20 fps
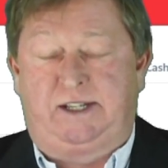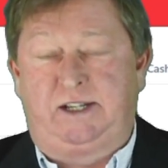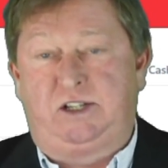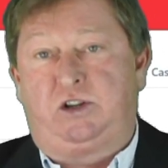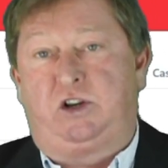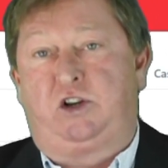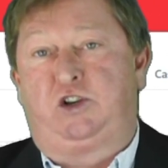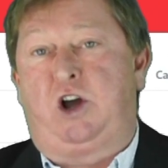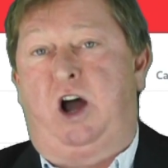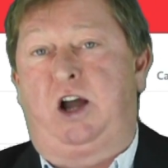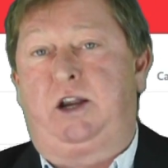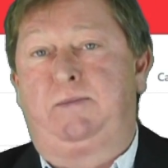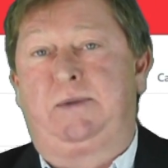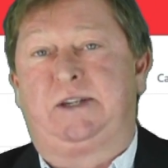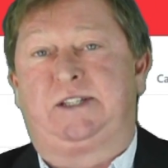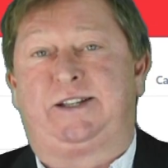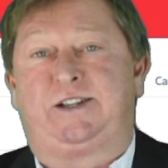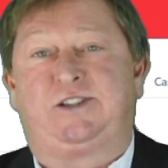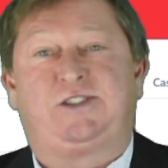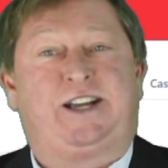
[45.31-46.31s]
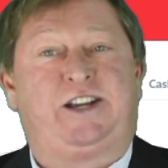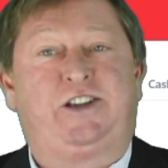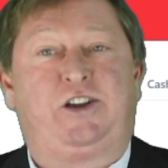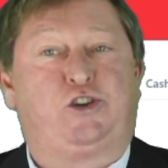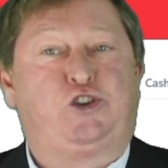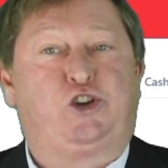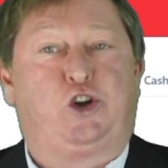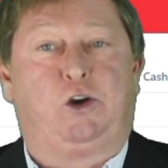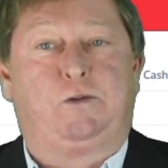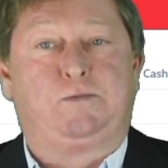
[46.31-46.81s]
These are your documents, these are like
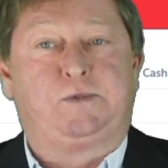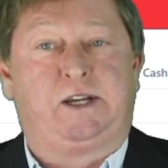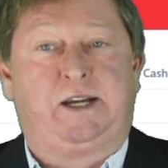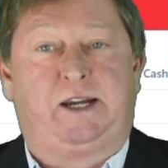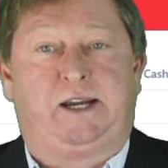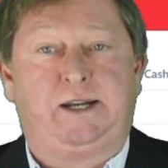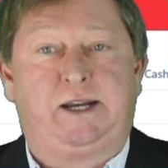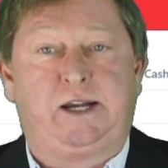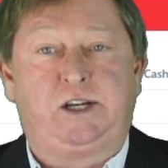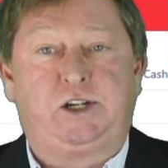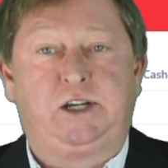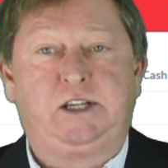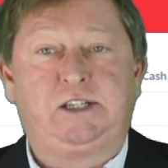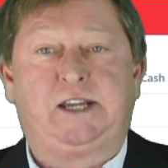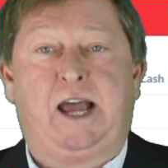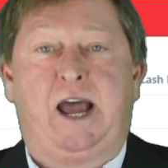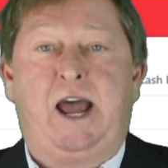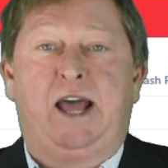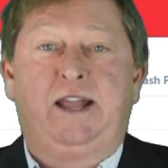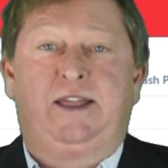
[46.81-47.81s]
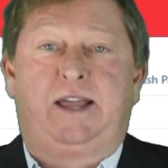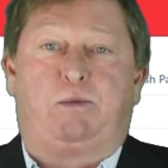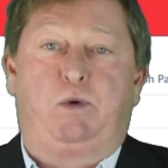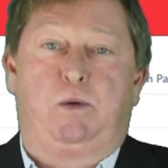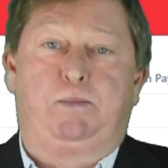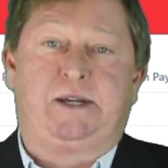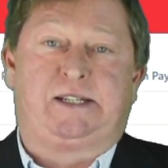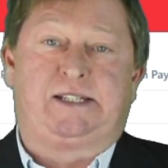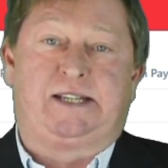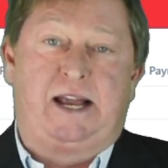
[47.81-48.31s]
your terms and conditions that
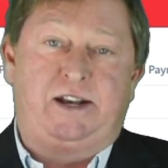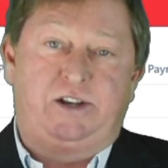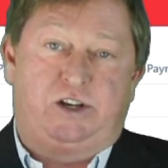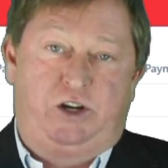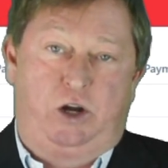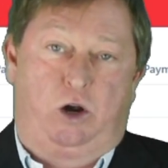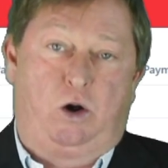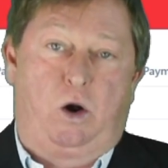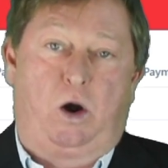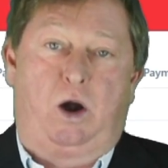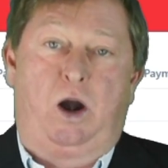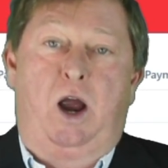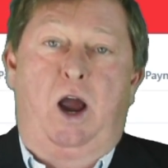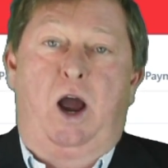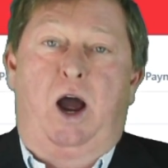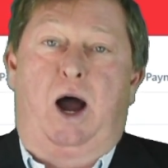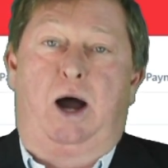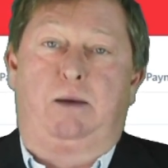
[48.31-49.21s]
will be sent to your